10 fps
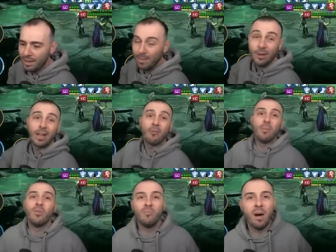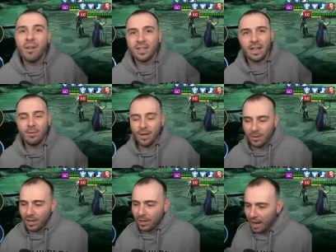But you can remove buffs anyway.
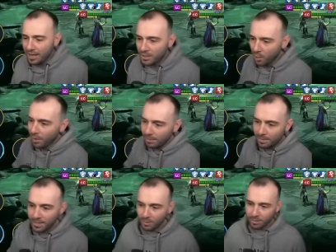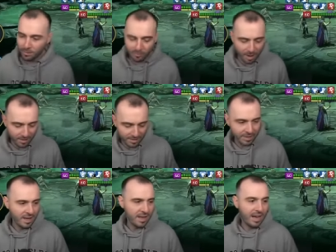You, you guys know what it means to remove
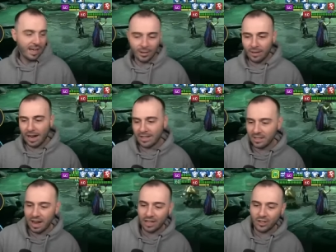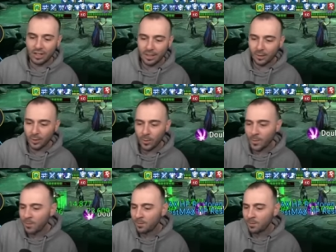buffs. I don't actually need to